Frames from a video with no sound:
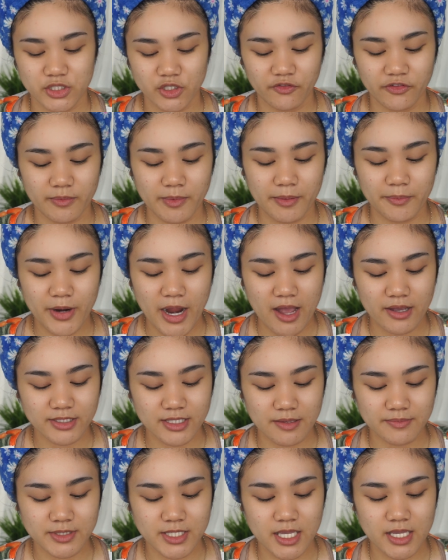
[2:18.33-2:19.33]
So for my
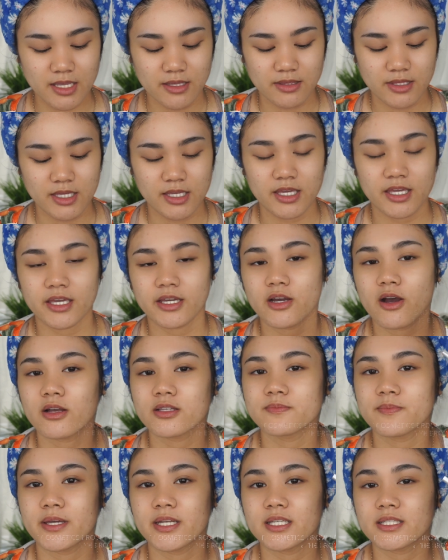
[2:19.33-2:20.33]
brows, I'm taking the IT
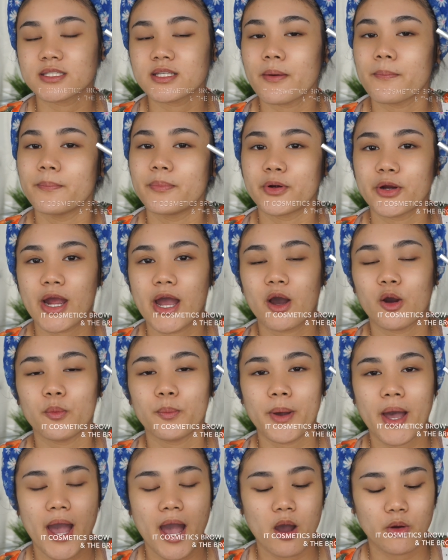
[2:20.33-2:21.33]
Cosmetics Brow
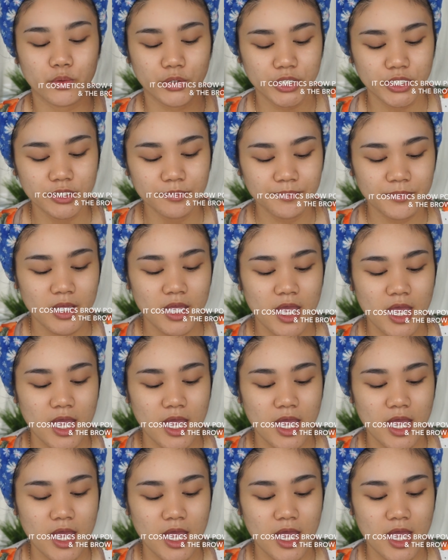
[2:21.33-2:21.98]
Power.